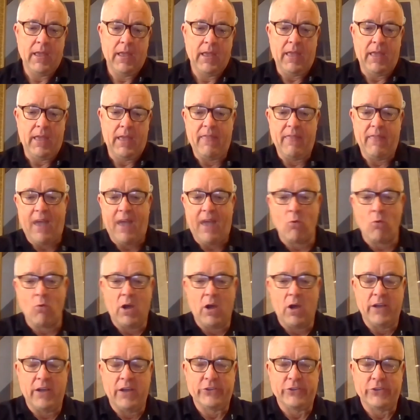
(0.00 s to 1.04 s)
And that
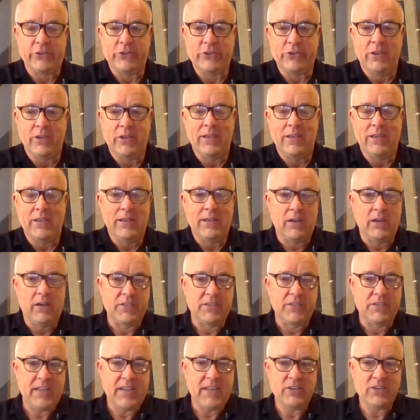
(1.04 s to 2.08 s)
was, on the
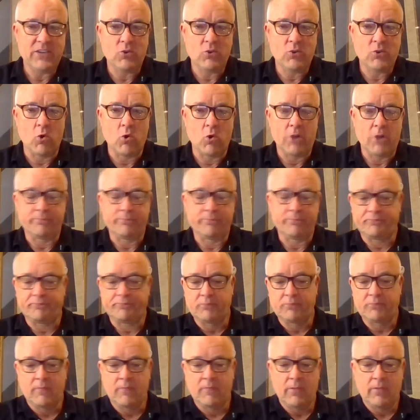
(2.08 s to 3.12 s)
tennis court,
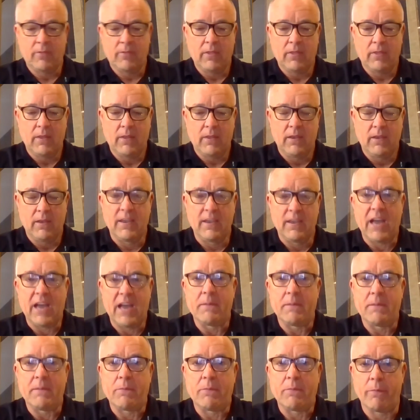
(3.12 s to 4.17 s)
you got to
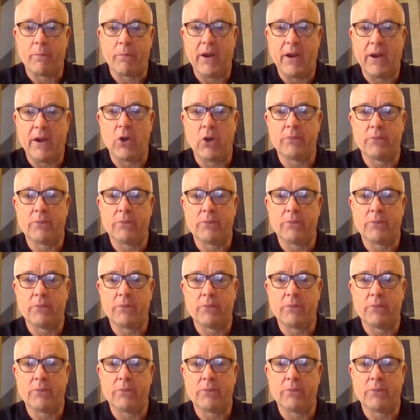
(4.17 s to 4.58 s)
be prepared.